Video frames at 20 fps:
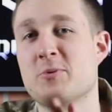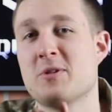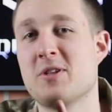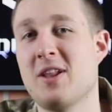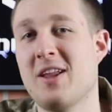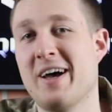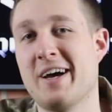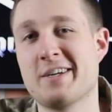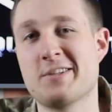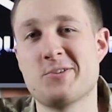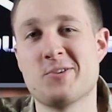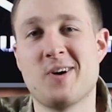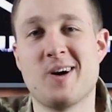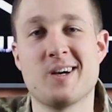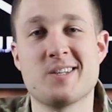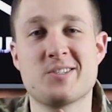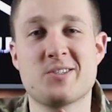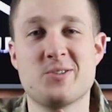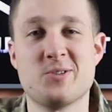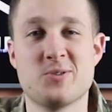would like to
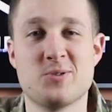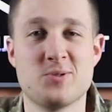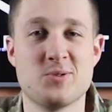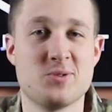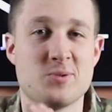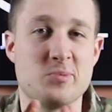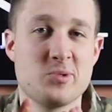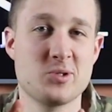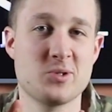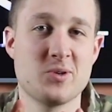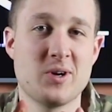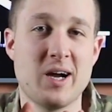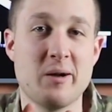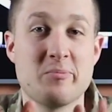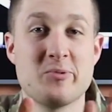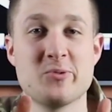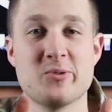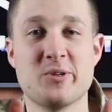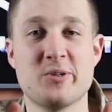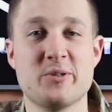ask you to
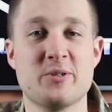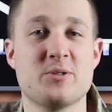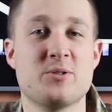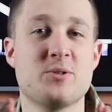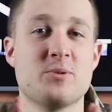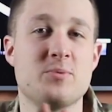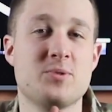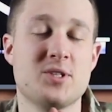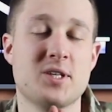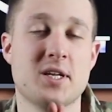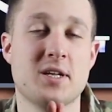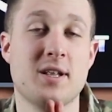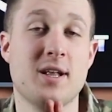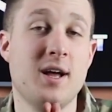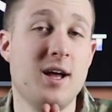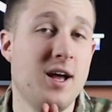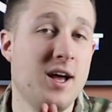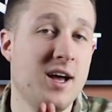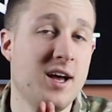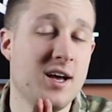subscribe to our YouTube channel
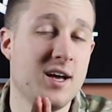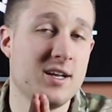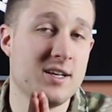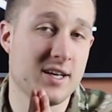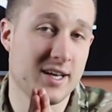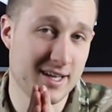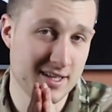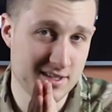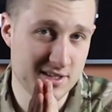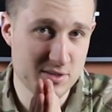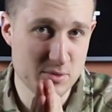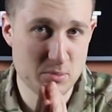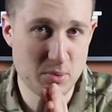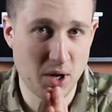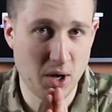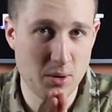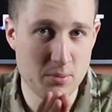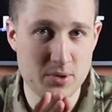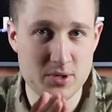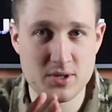and hit the
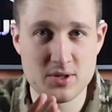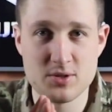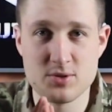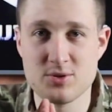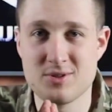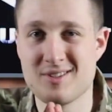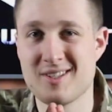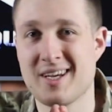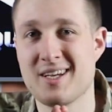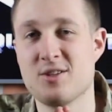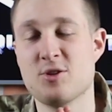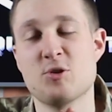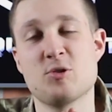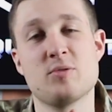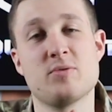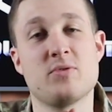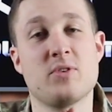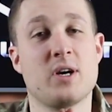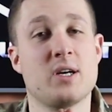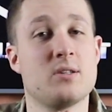bell button to stay
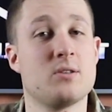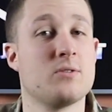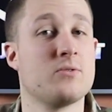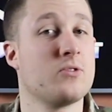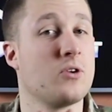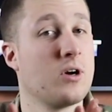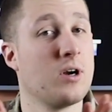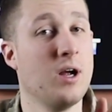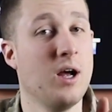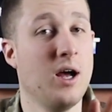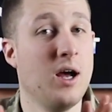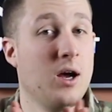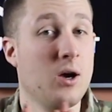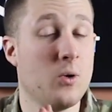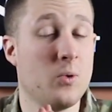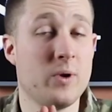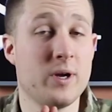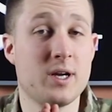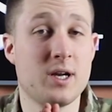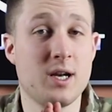notified of our
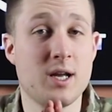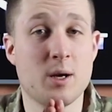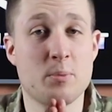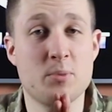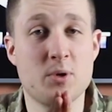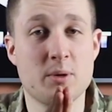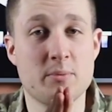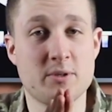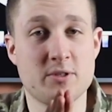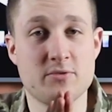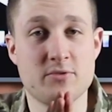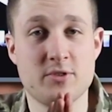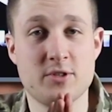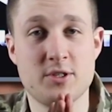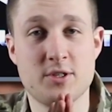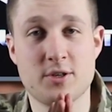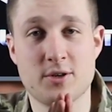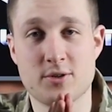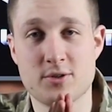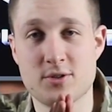weekly upcoming
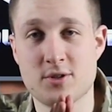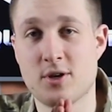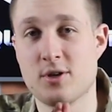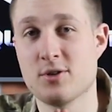videos.